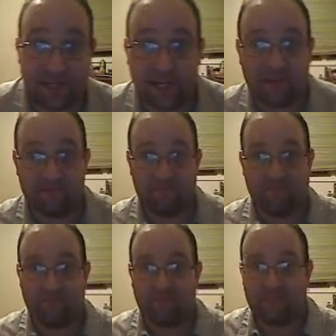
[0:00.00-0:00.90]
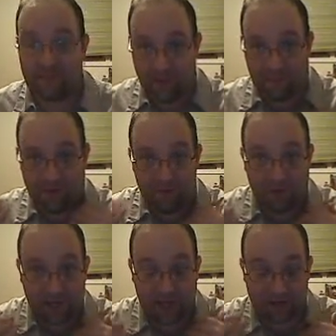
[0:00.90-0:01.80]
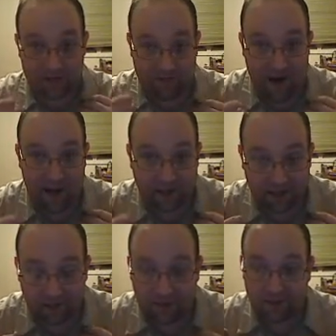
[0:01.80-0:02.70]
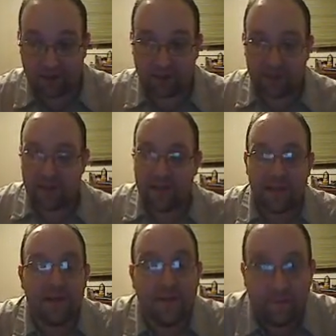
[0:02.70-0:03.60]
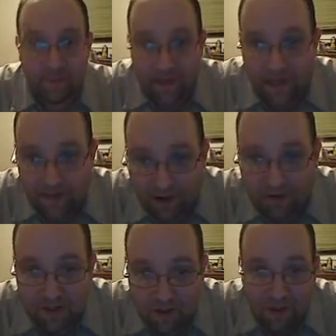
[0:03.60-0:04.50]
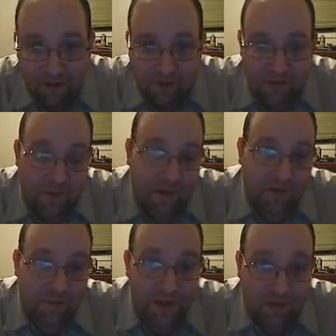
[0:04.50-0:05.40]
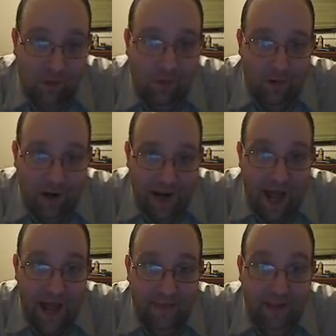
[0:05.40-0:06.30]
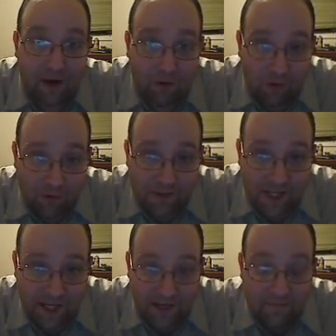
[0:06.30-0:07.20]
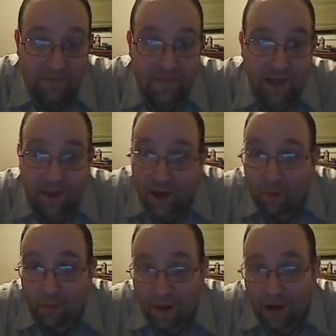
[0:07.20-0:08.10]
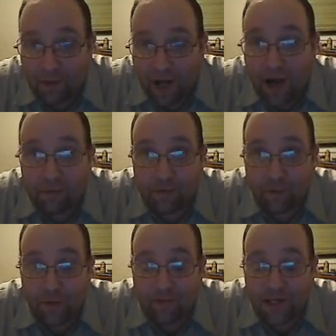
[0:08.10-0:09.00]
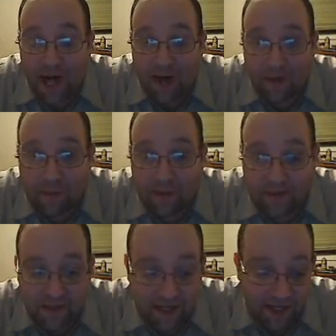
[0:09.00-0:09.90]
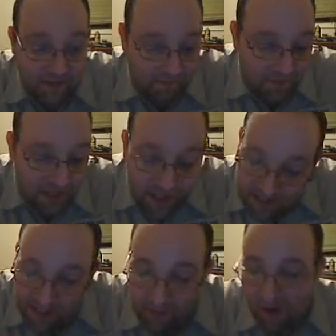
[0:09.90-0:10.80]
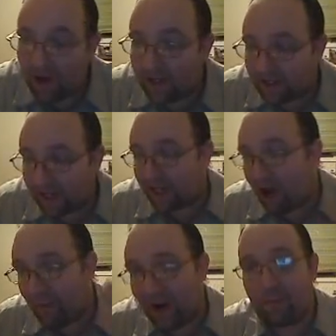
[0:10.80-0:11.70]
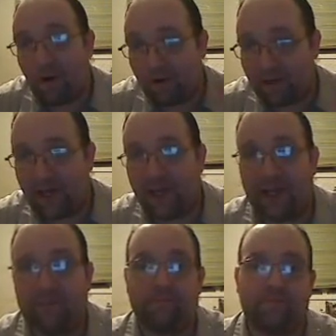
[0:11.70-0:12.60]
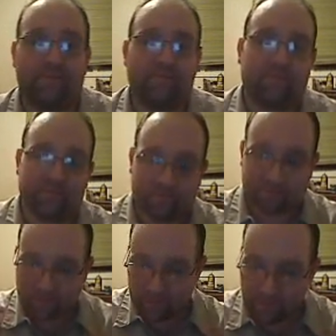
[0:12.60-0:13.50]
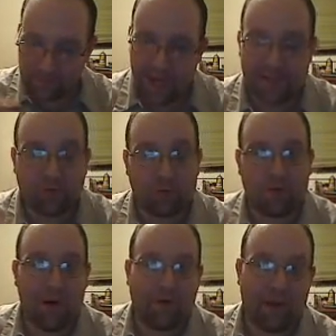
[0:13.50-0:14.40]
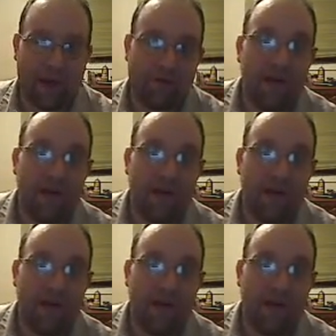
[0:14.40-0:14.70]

to look those two bolts were supposed to be shorter, and I had the longer ones in it, and they were bottoming out before they were tightening up against the head. So anyway, we had to take it all back apart today. I torqued them all down, checked them against the old head bolts, and they were still